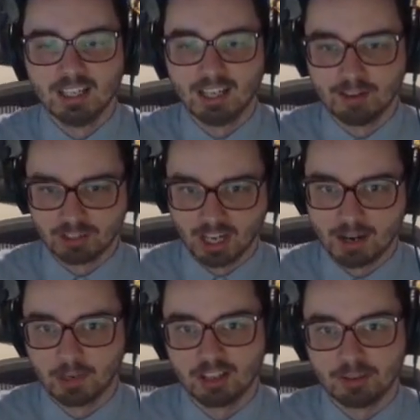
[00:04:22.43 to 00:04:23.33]
I've
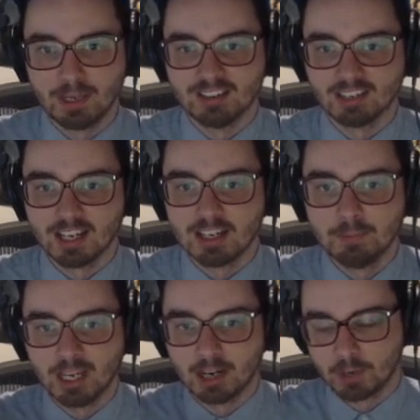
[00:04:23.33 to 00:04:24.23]
got Mothman's
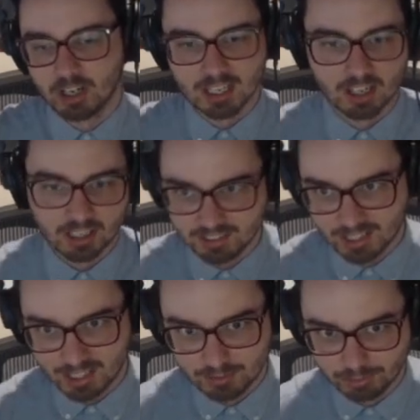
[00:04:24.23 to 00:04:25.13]
item, and I'm already on the
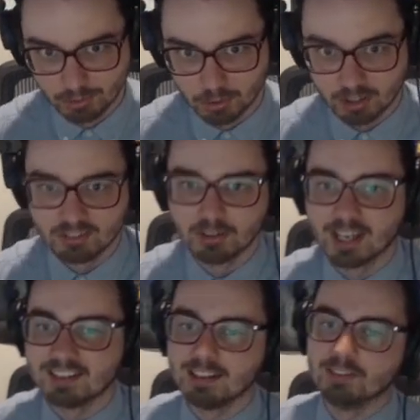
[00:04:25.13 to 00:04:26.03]
second floor. So
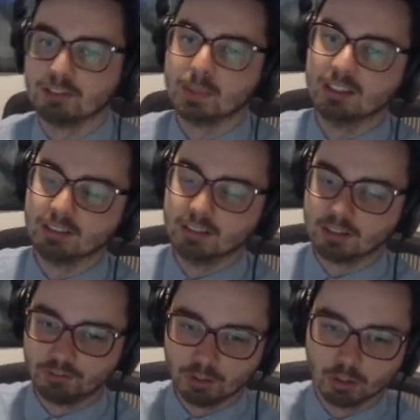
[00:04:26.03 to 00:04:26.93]
that saves me
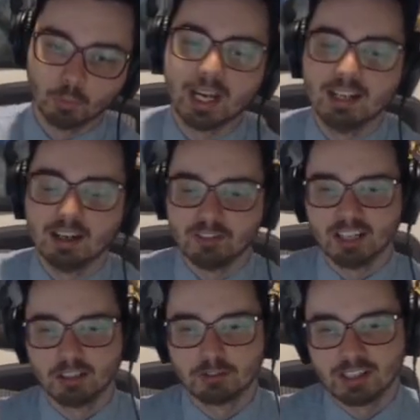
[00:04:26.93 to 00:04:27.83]
the full weight of an
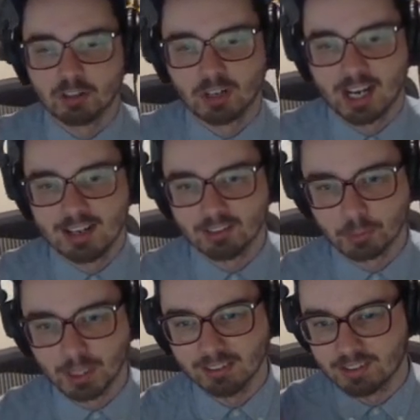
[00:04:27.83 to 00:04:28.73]
elevator ride, as
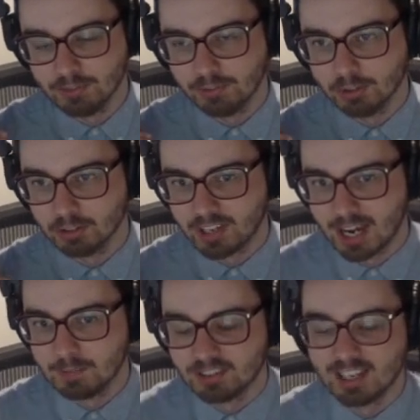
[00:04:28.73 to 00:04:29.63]
well as the full
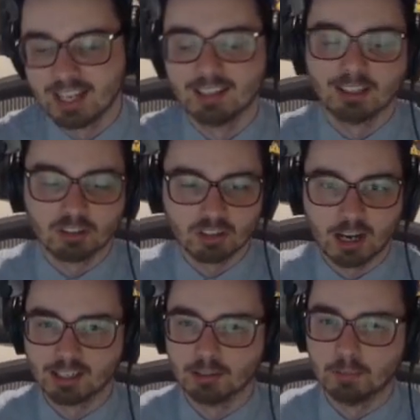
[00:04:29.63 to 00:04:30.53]
time standing there
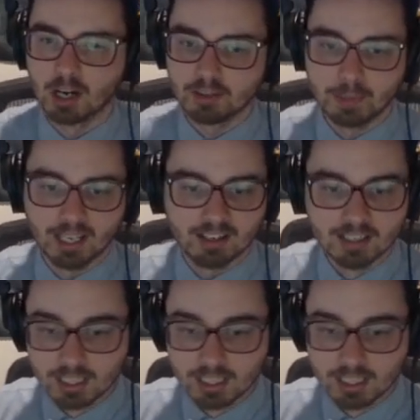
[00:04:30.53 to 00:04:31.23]
talking to Mothman.